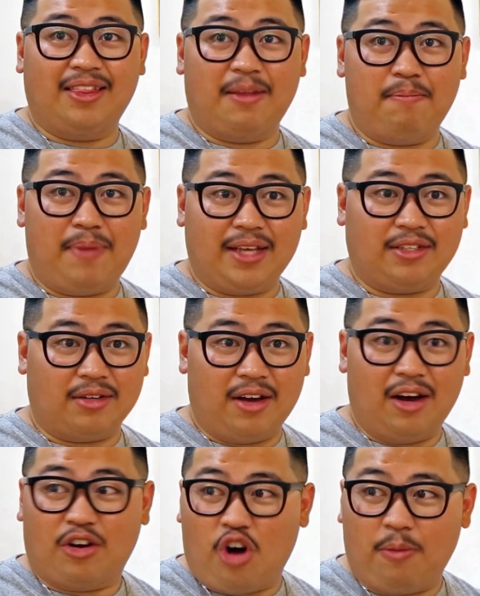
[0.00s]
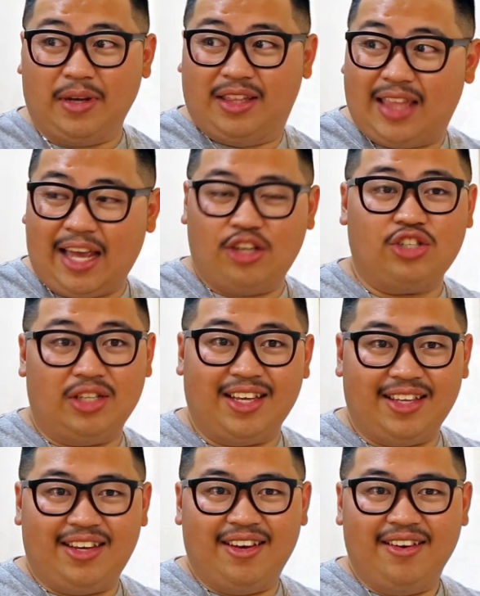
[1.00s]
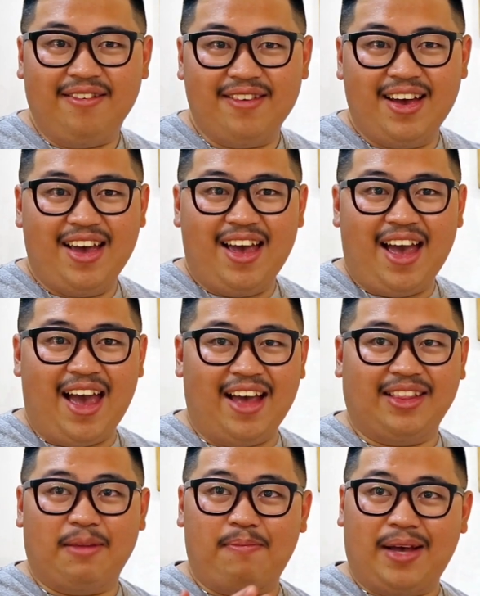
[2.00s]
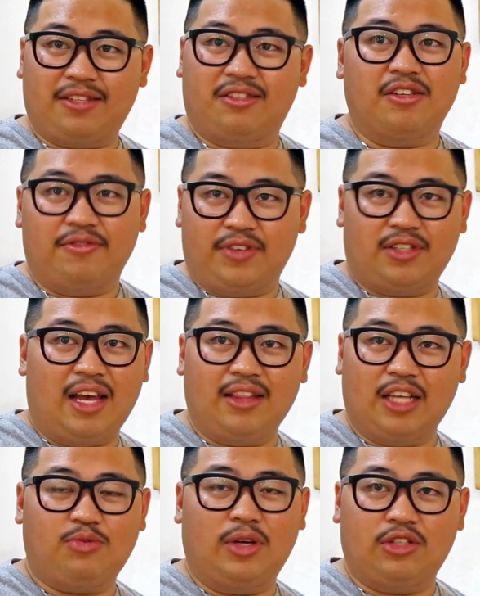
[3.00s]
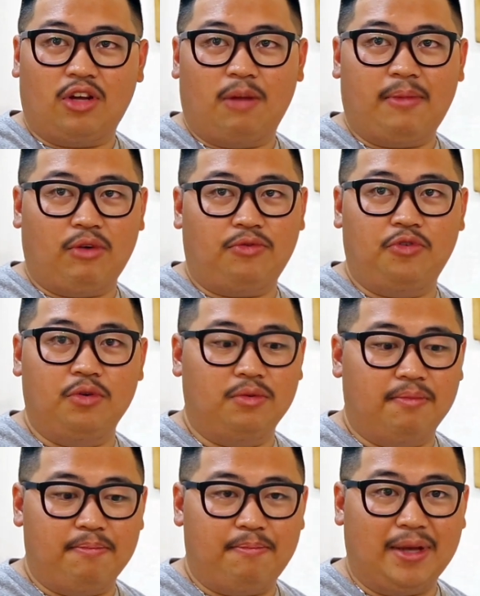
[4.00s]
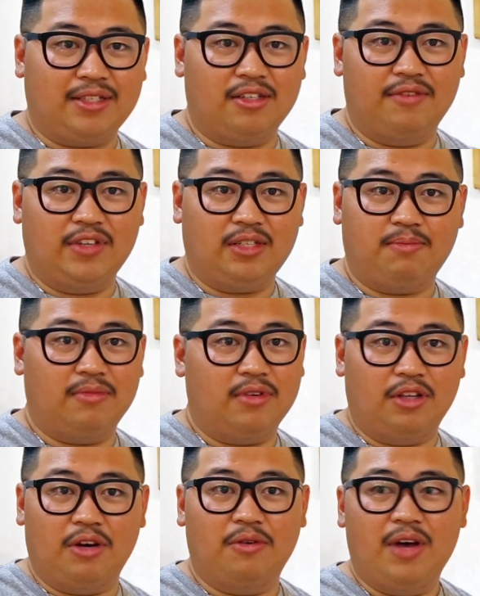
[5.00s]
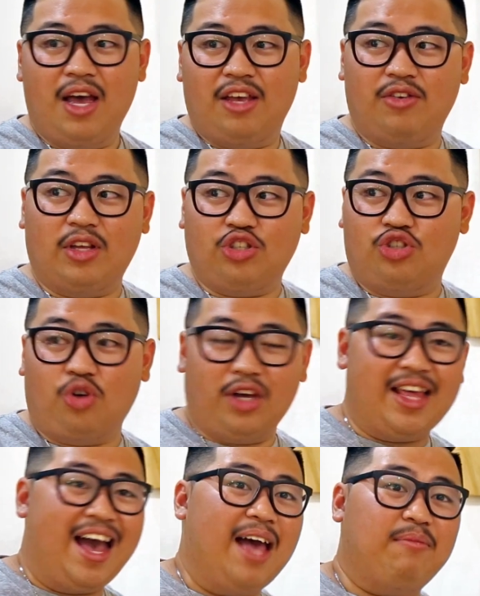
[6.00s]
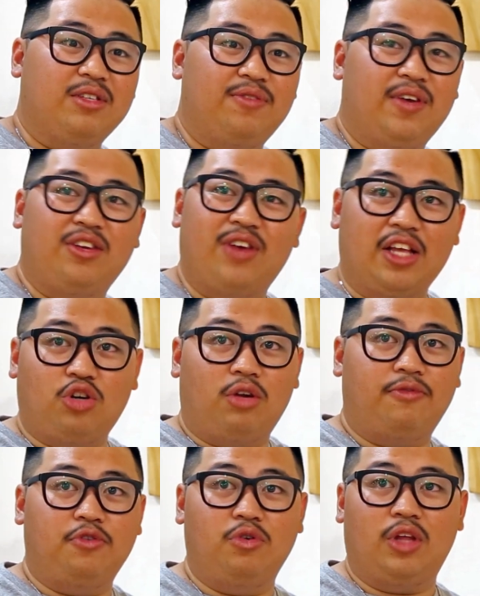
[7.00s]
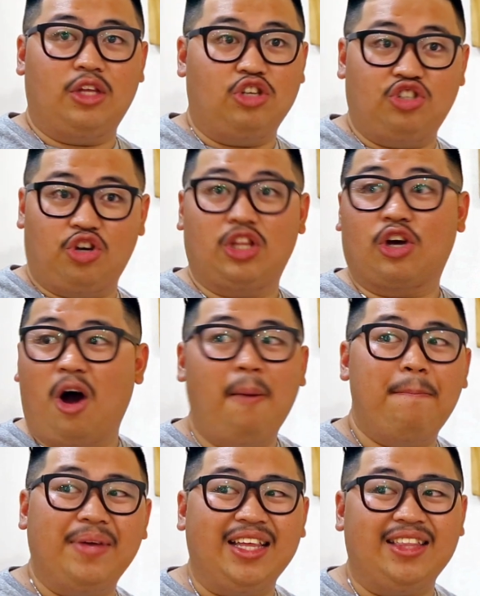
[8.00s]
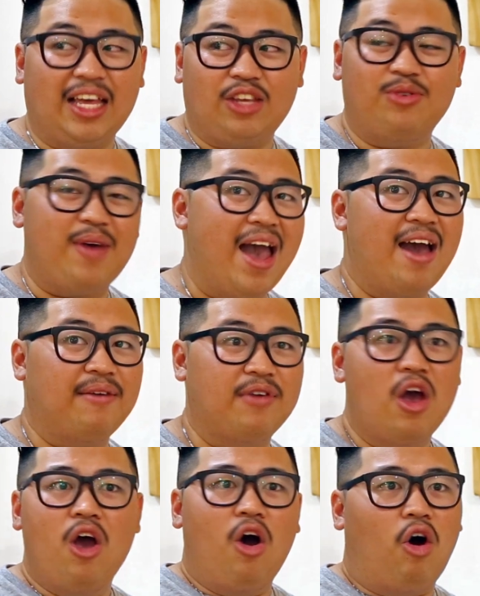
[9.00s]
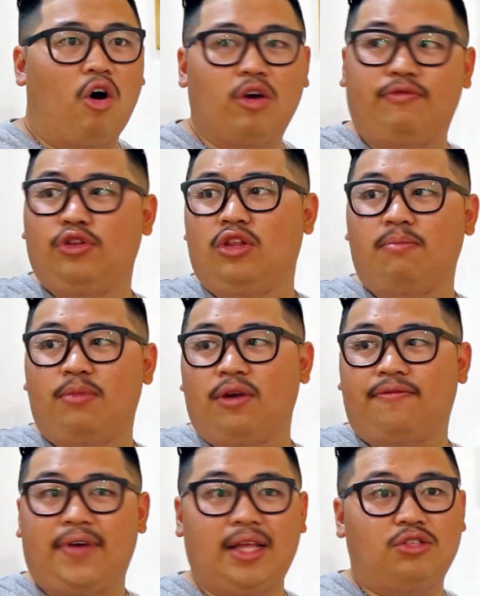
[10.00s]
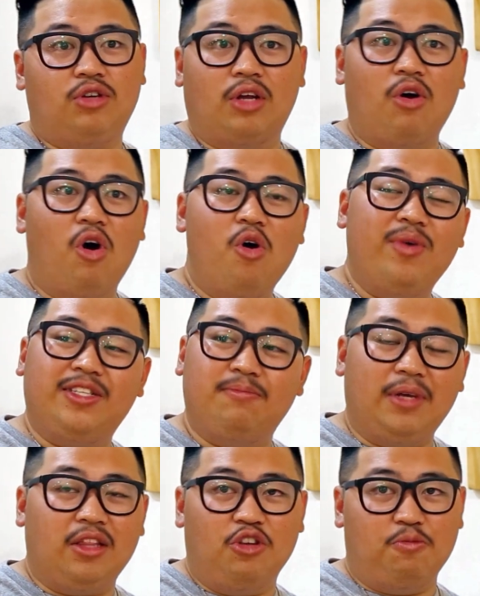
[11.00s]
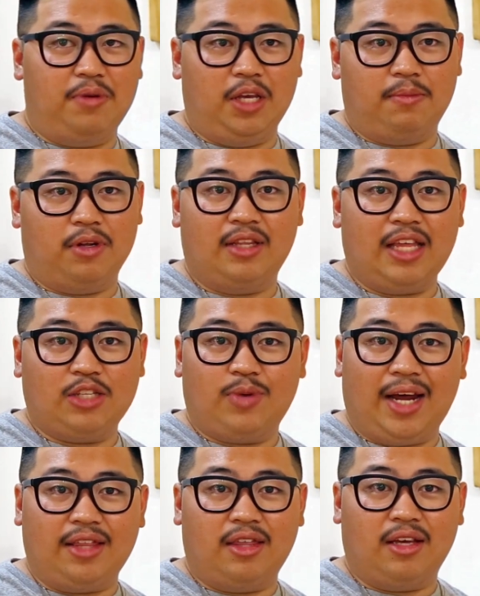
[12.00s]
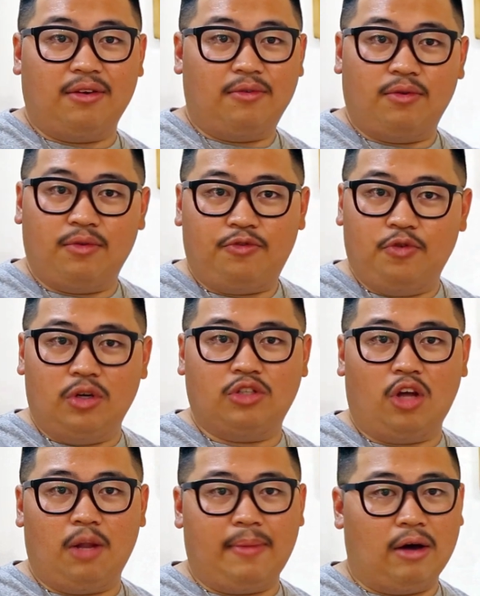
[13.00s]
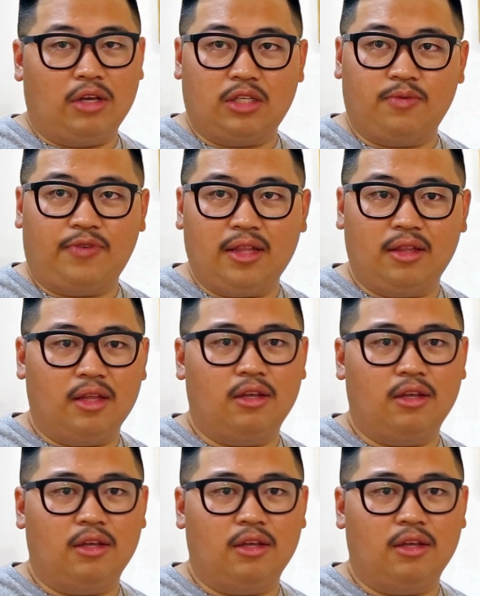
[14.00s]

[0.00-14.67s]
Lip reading: the best accommodation in here, and the best service. And that's what it's all about. Food, best service, you know, you enjoy the atmosphere, you enjoy the food, and you enjoy the company that you have. Or if you didn't bring friends, you can always meet new people, and that's what I think food is all about. It's fun.